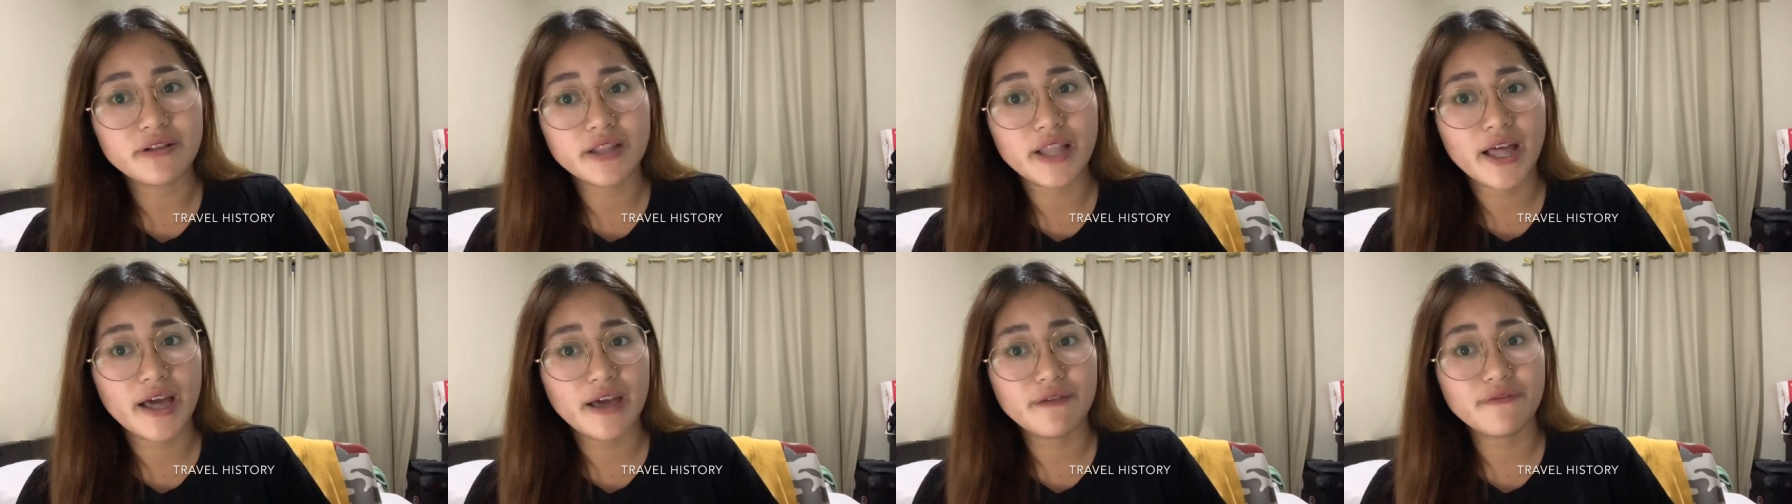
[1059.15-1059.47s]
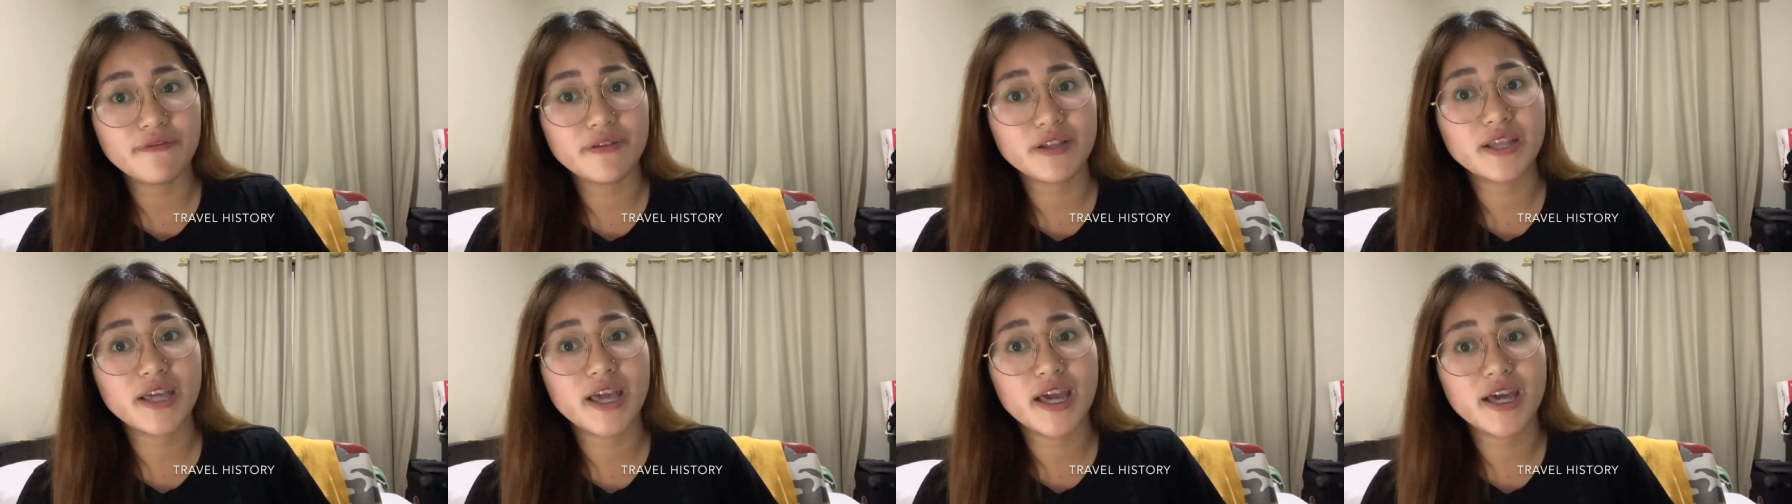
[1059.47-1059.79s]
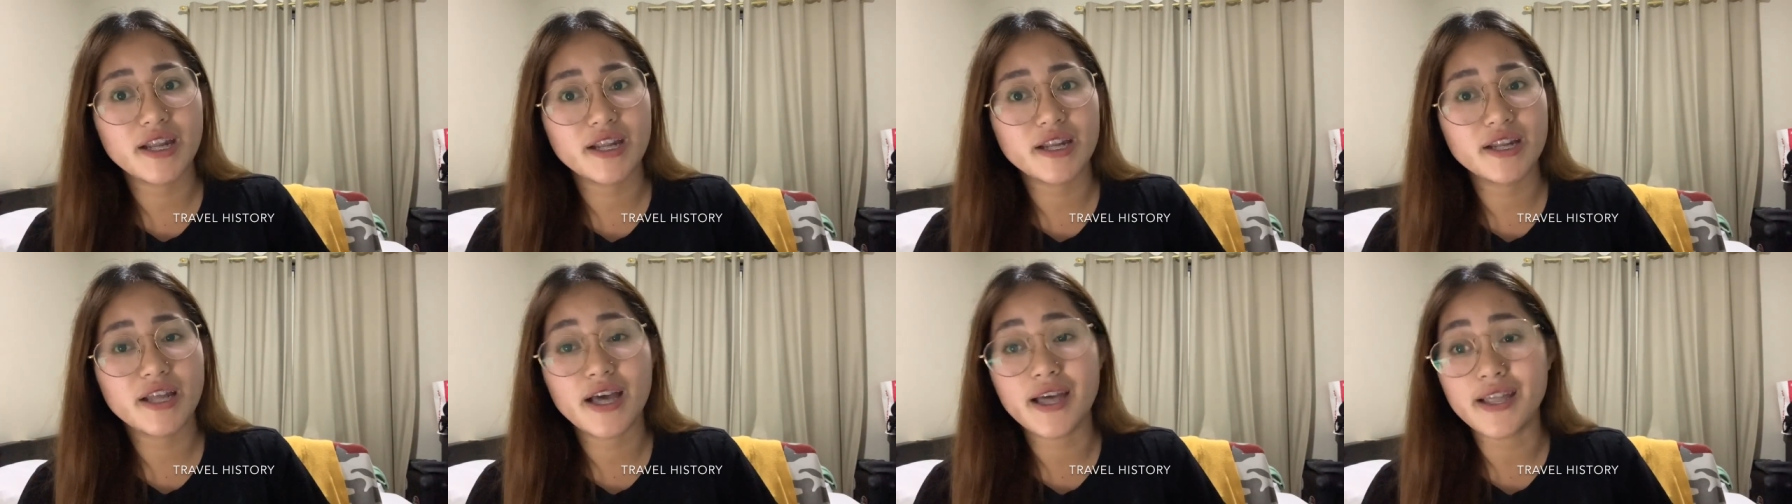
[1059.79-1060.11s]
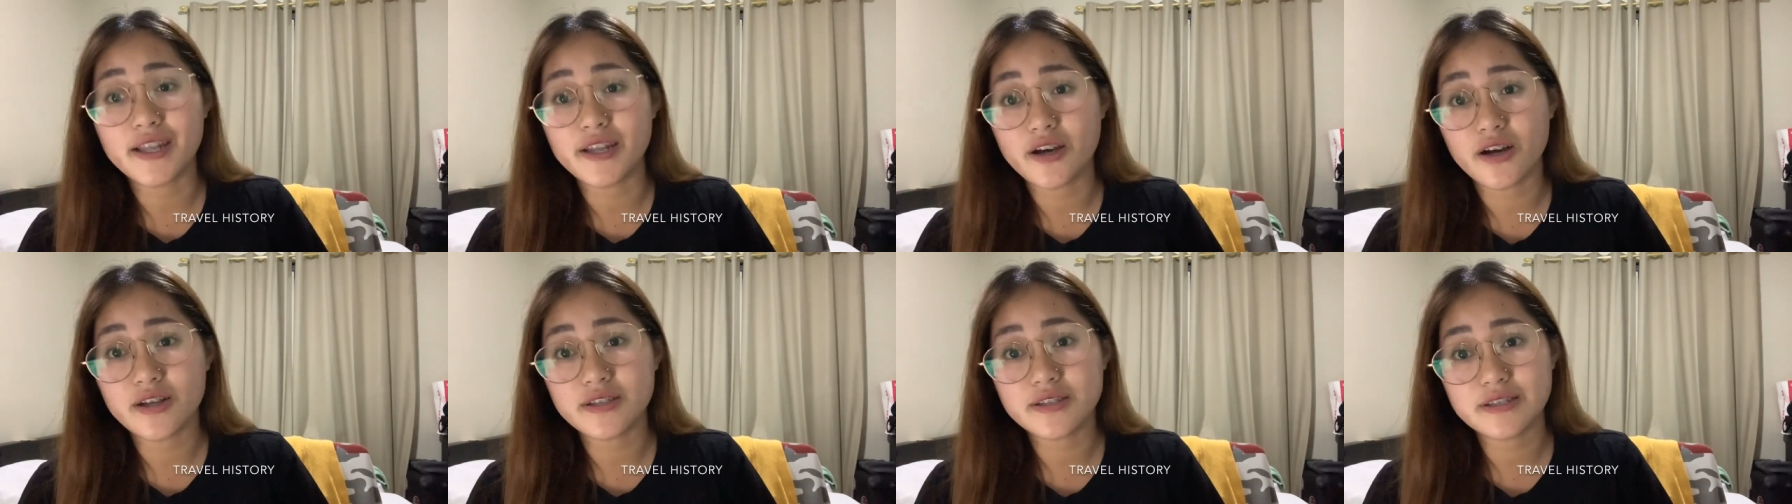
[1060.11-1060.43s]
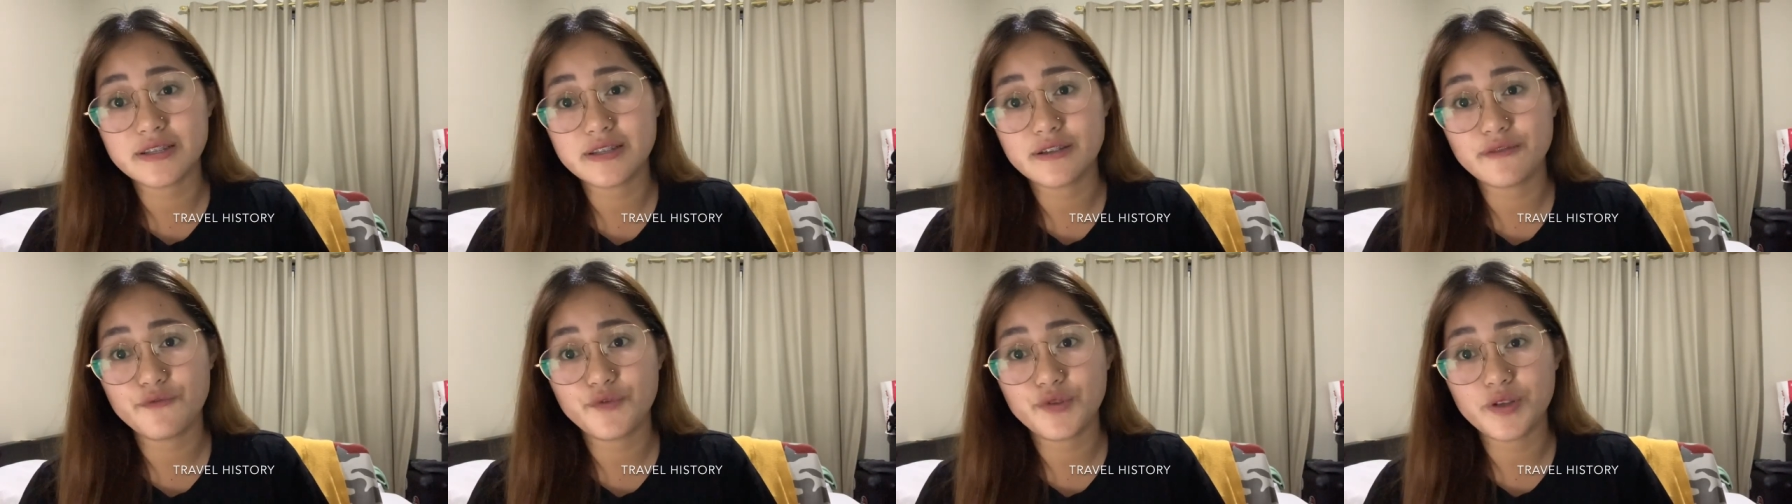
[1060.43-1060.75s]
life in Canada and not
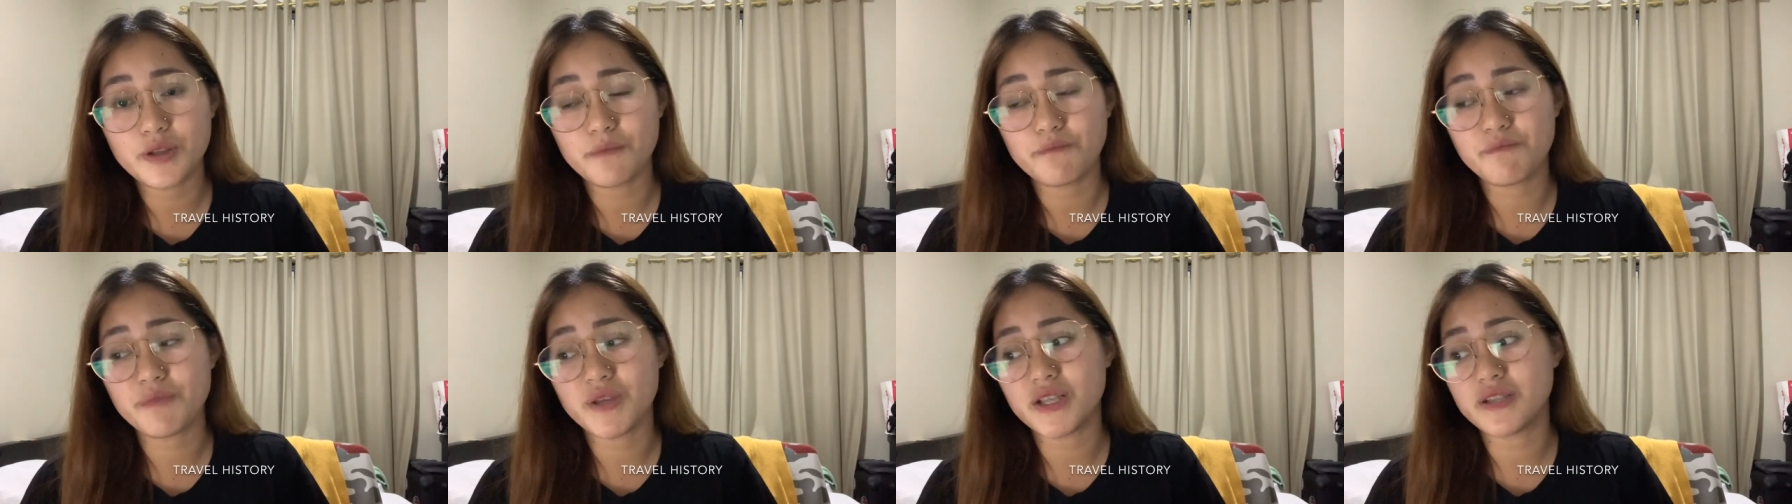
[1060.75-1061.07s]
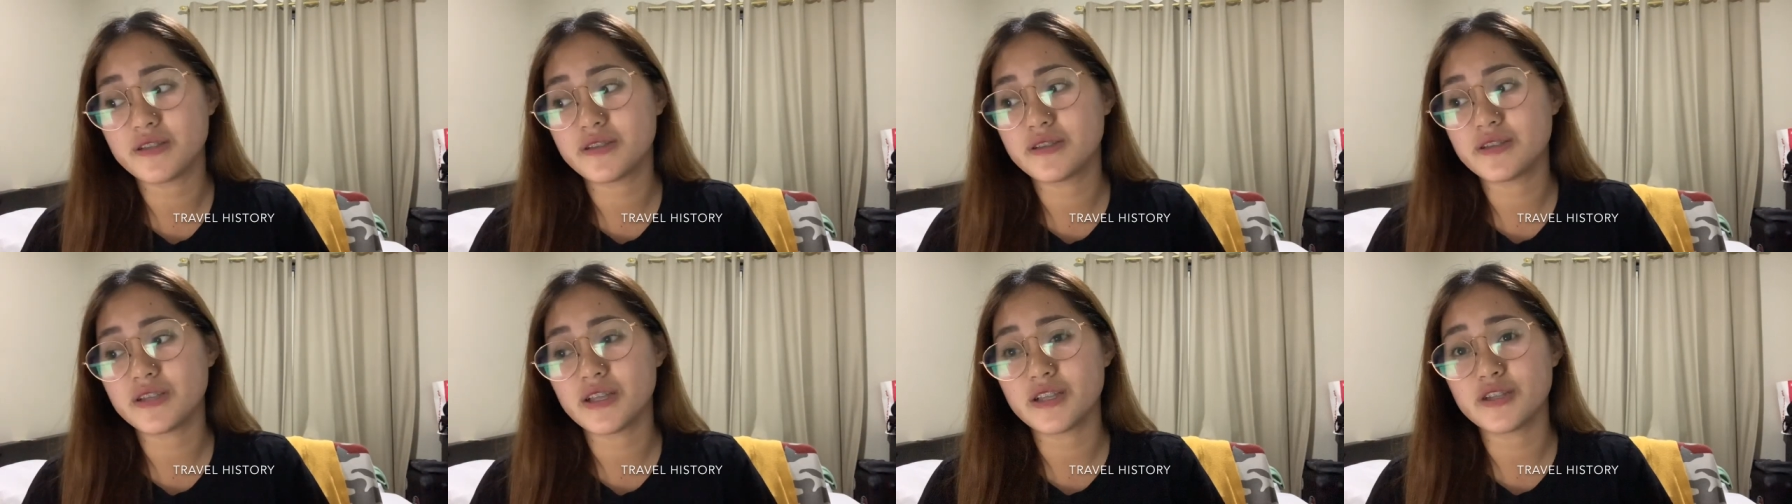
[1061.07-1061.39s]
in the Philippines,